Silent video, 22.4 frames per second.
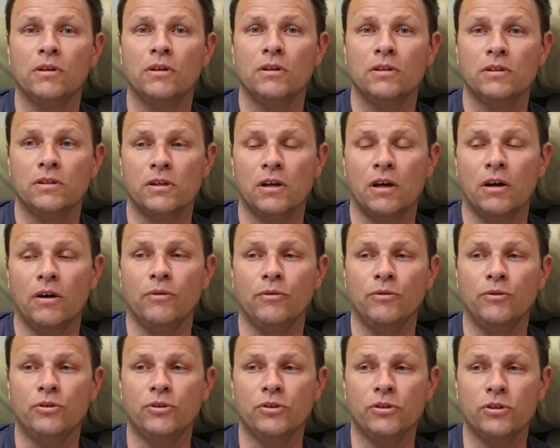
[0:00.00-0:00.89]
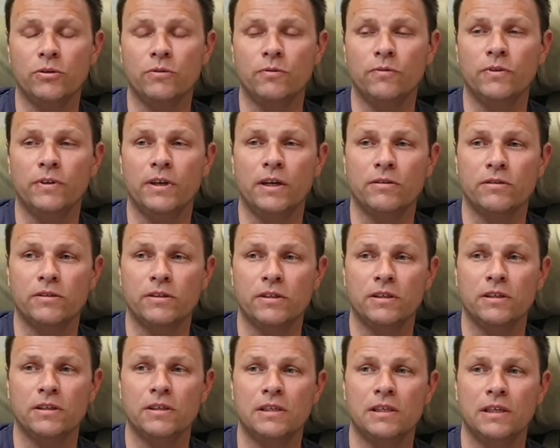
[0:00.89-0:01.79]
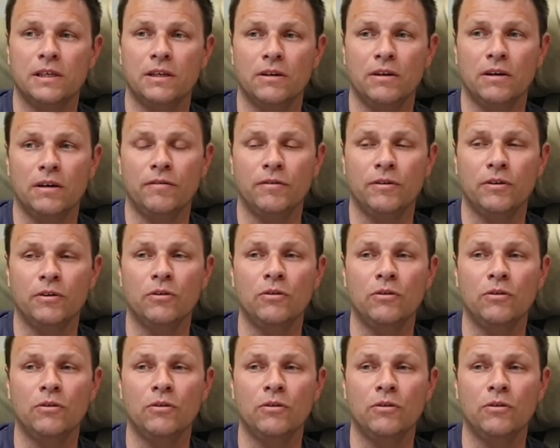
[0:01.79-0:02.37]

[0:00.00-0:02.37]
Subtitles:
So just something else to consider if you're